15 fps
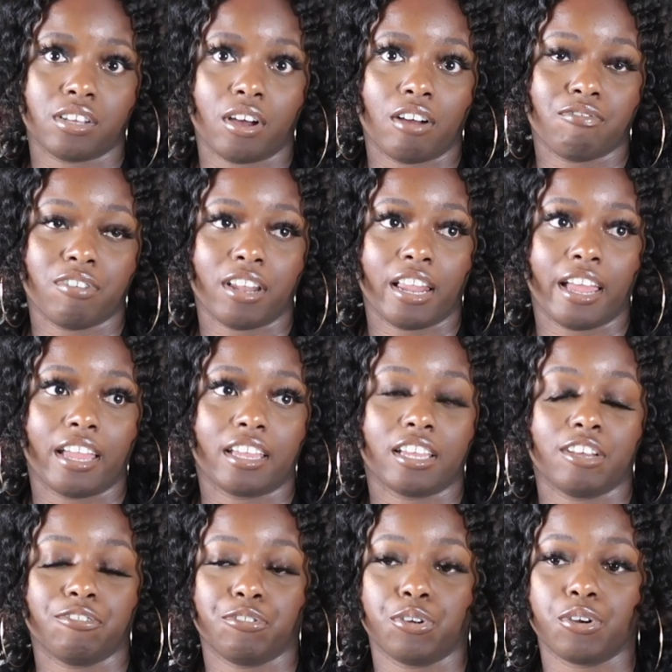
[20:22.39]
So I feel
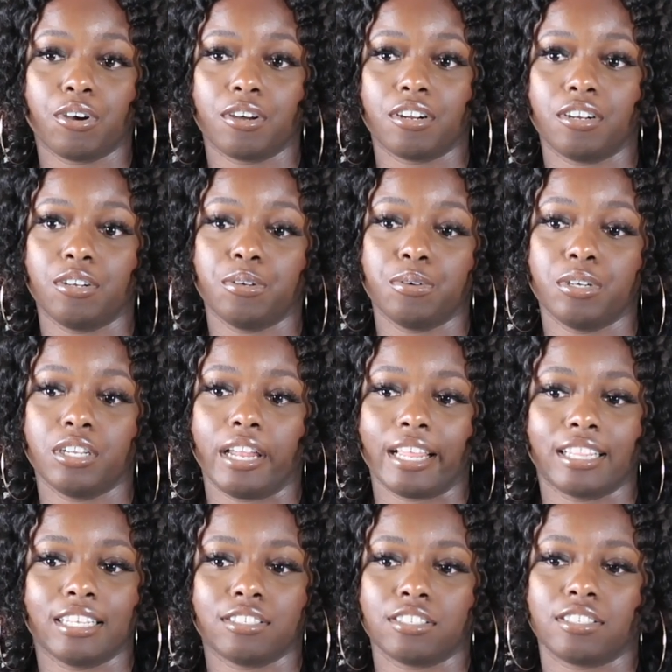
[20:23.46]
like if you're gonna do it,
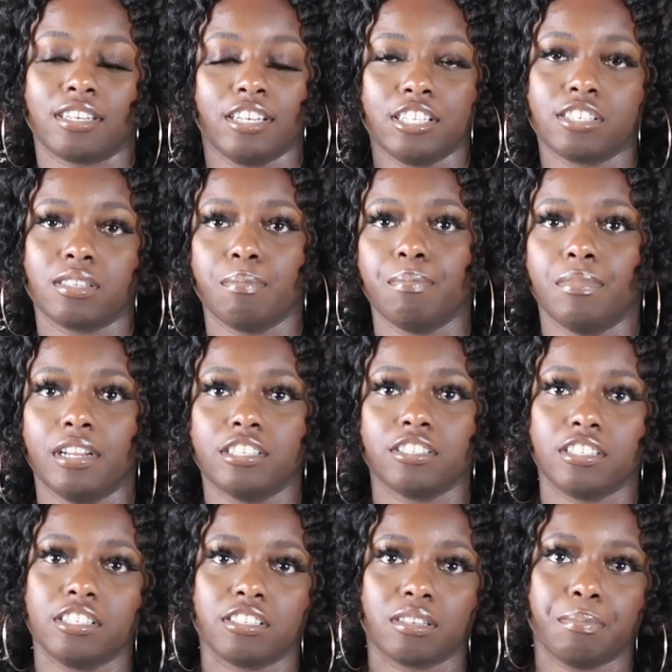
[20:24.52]
like this just needs
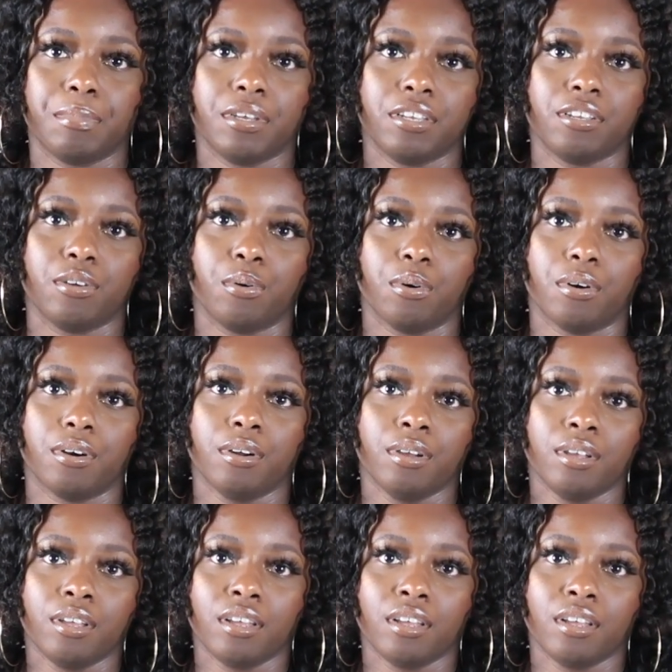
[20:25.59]
to be your